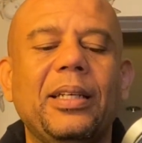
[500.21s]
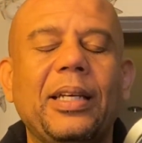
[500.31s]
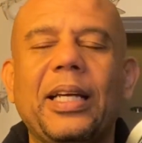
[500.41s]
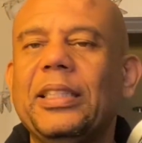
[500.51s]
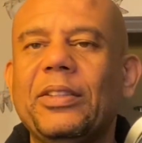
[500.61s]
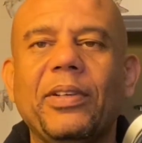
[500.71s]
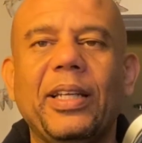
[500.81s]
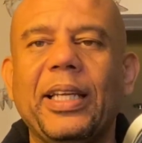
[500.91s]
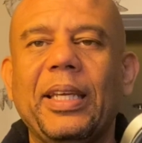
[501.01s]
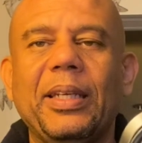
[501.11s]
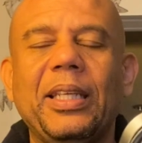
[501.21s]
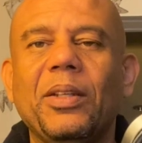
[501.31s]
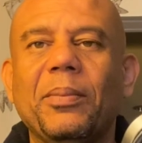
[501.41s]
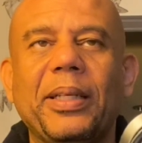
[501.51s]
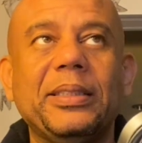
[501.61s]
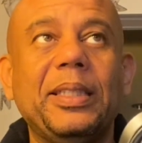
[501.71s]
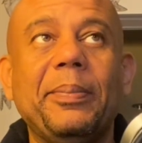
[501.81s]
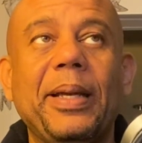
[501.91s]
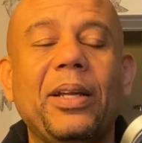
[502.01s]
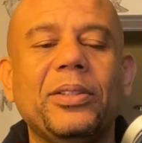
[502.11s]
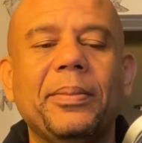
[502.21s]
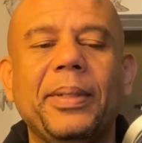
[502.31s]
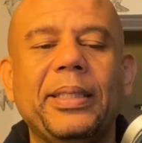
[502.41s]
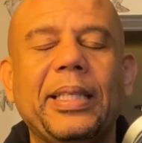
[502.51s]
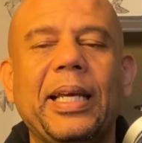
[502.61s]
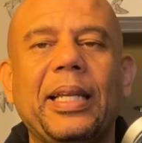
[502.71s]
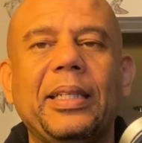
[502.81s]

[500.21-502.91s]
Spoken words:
I just felt like it either might slip out or something like that.